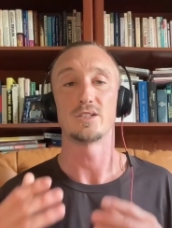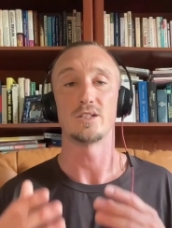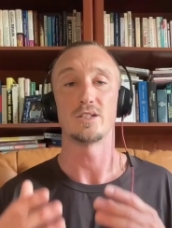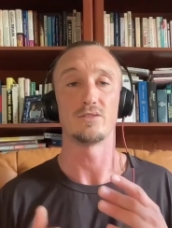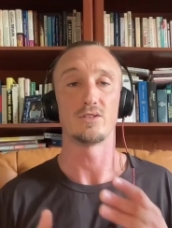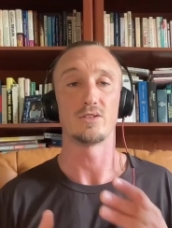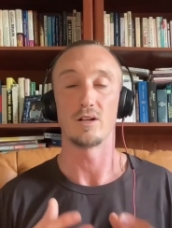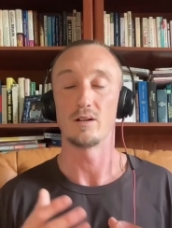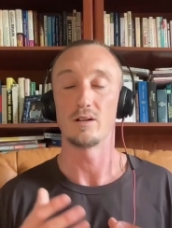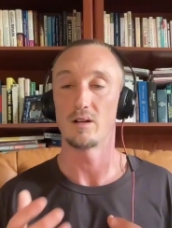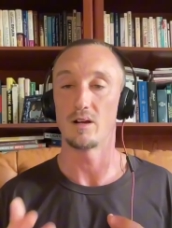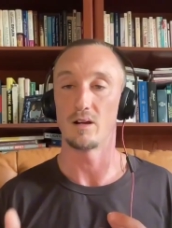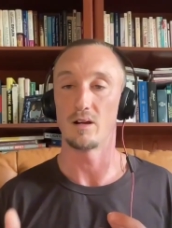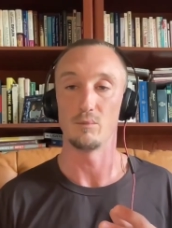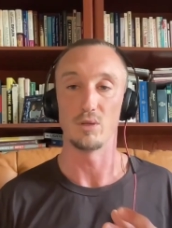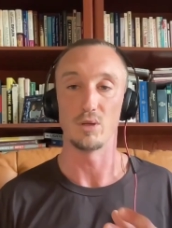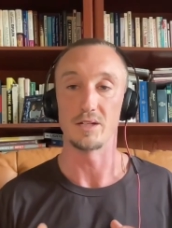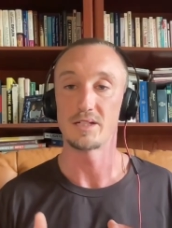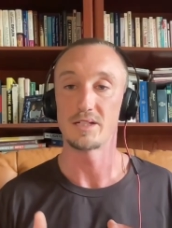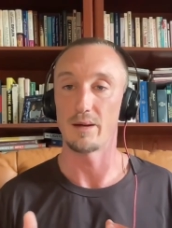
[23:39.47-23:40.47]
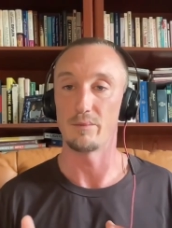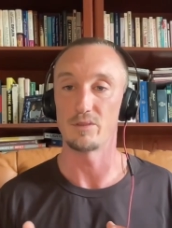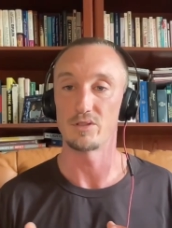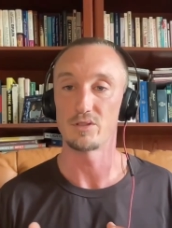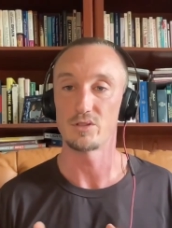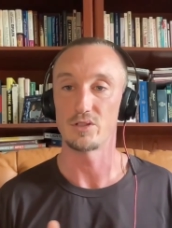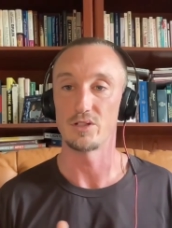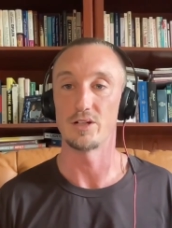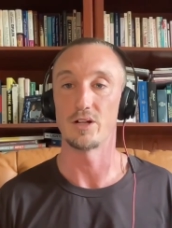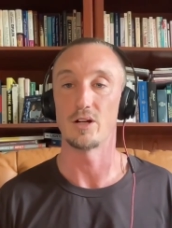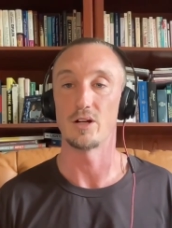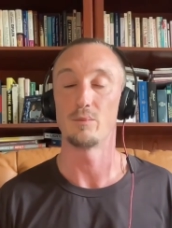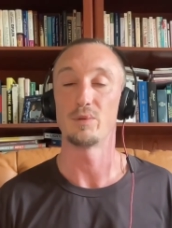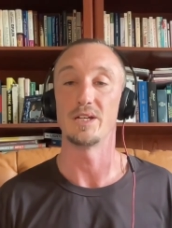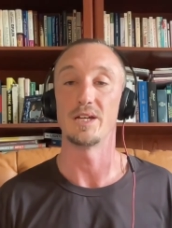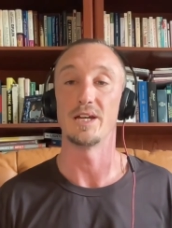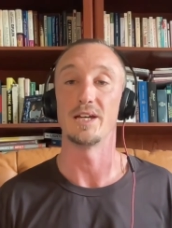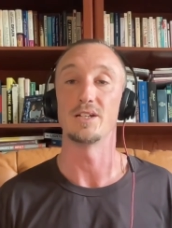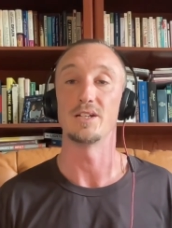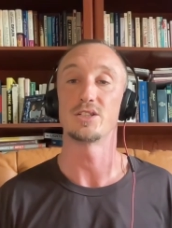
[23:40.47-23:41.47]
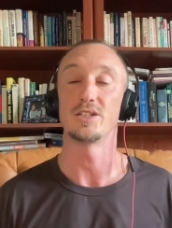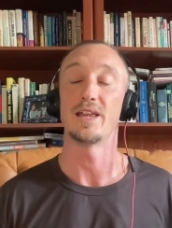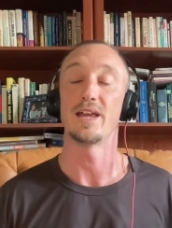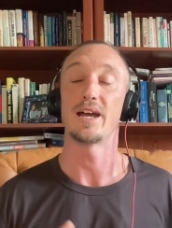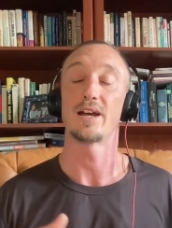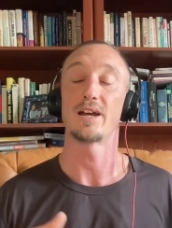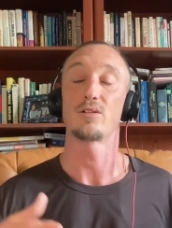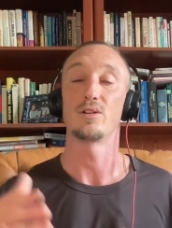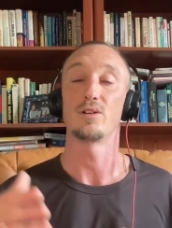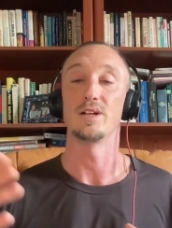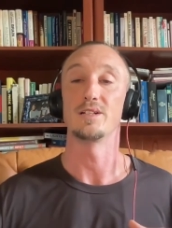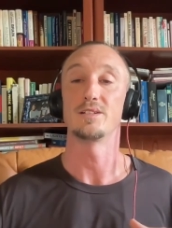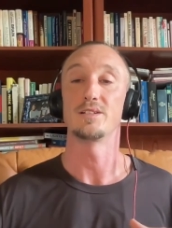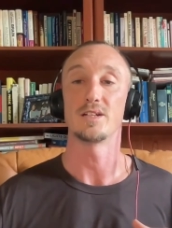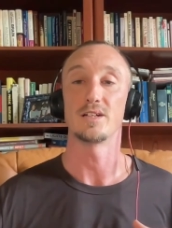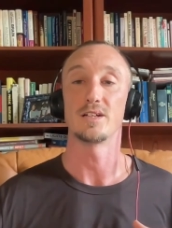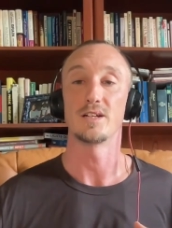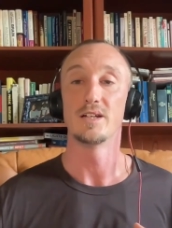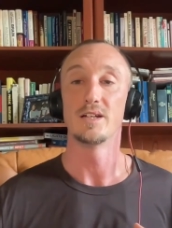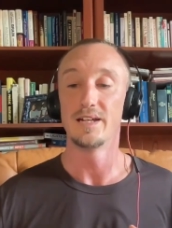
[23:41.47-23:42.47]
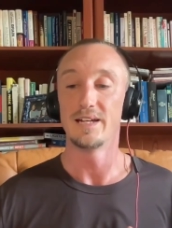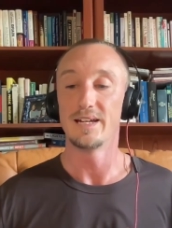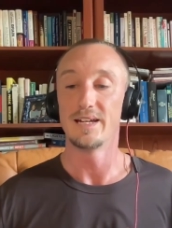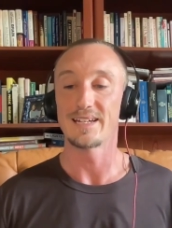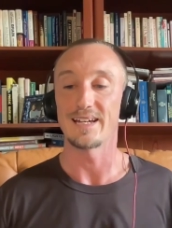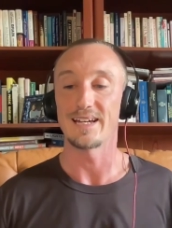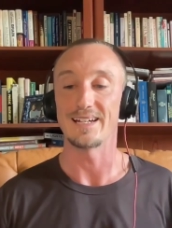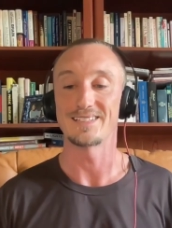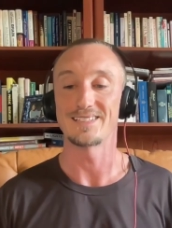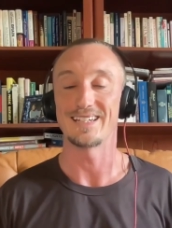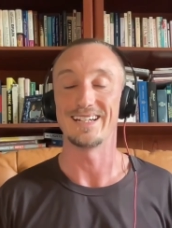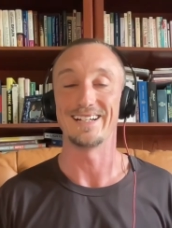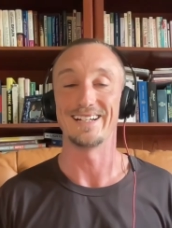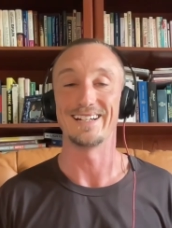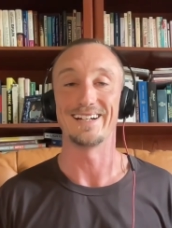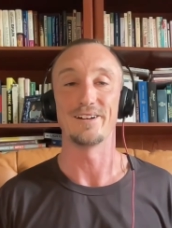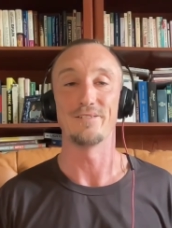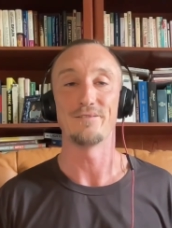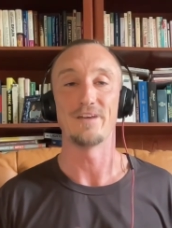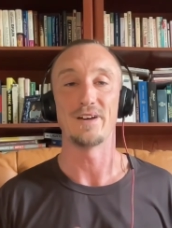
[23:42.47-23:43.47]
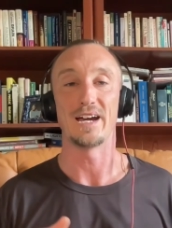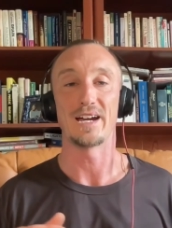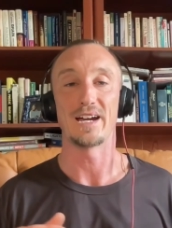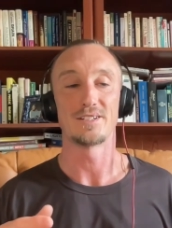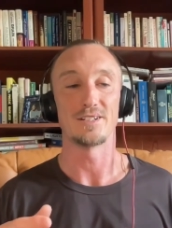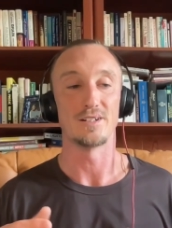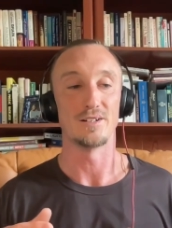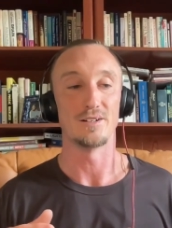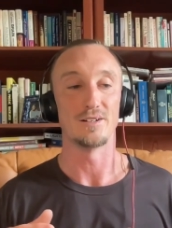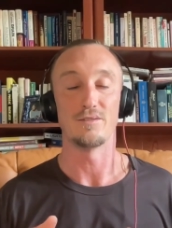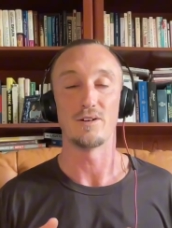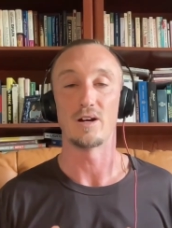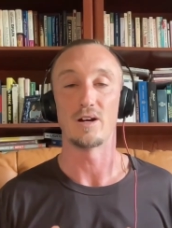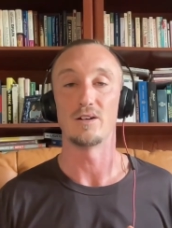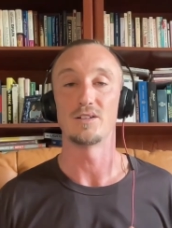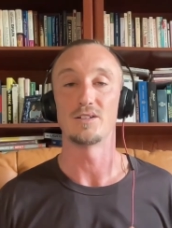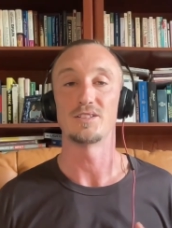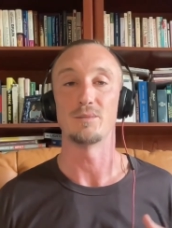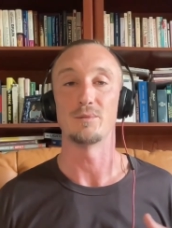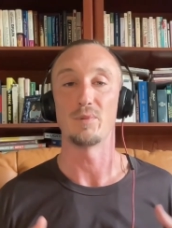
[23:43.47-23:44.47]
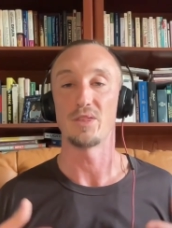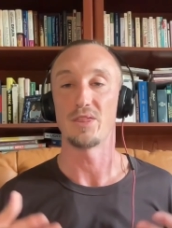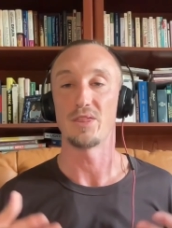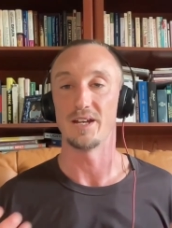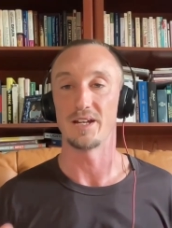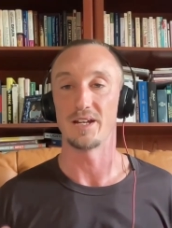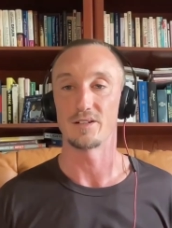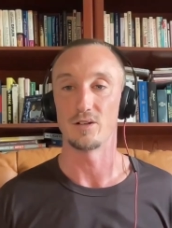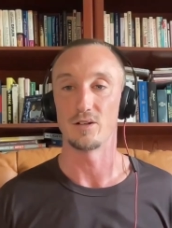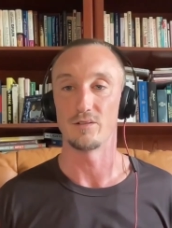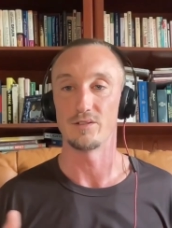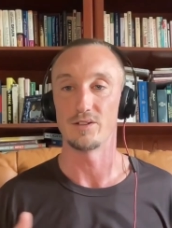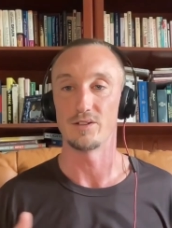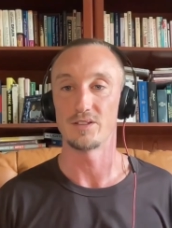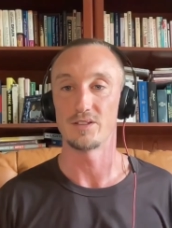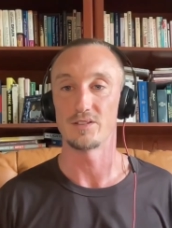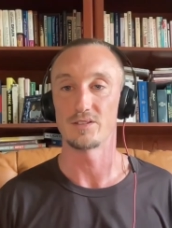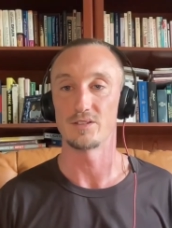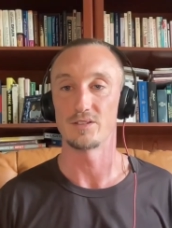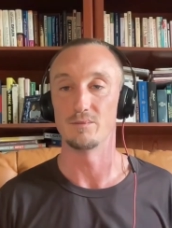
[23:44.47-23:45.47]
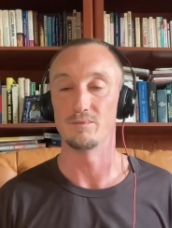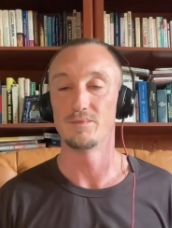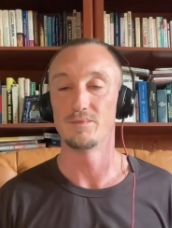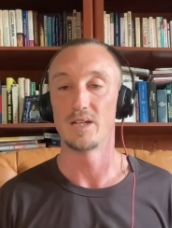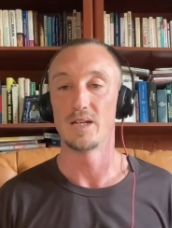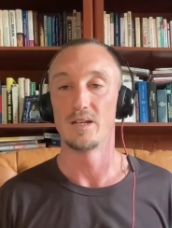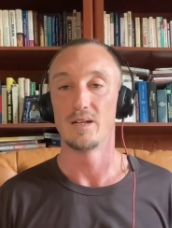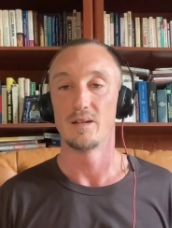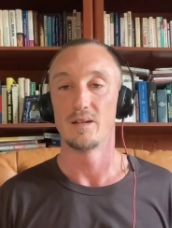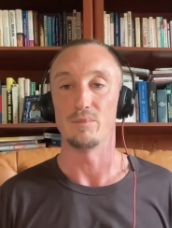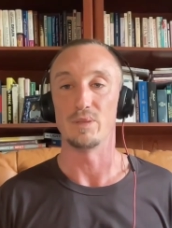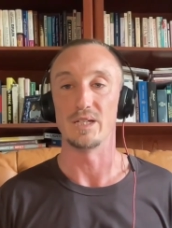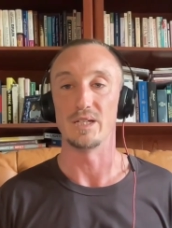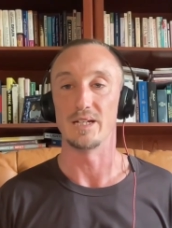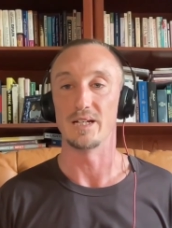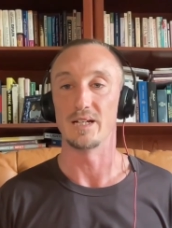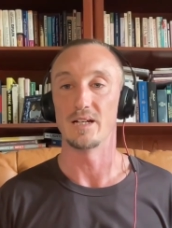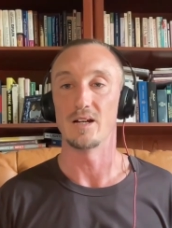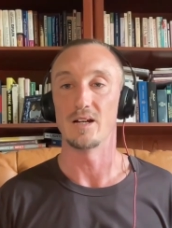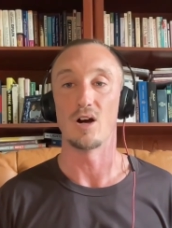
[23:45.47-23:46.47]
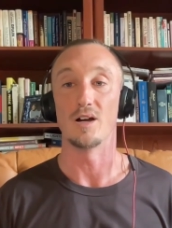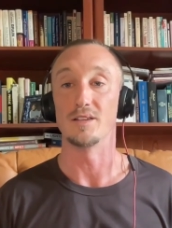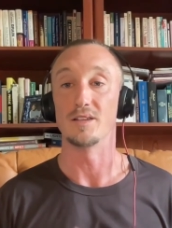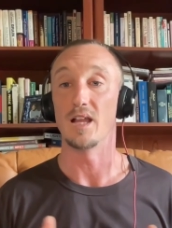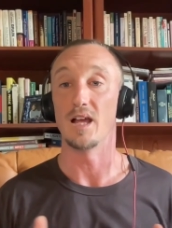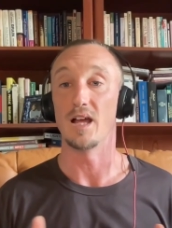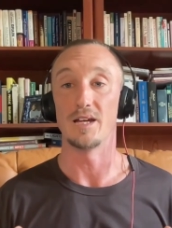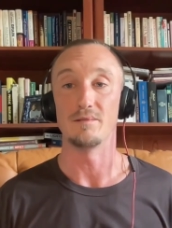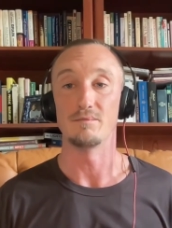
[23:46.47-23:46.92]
our blood chemistry and our pH. And that creates a cascading effect of our sympathetic nervous system being online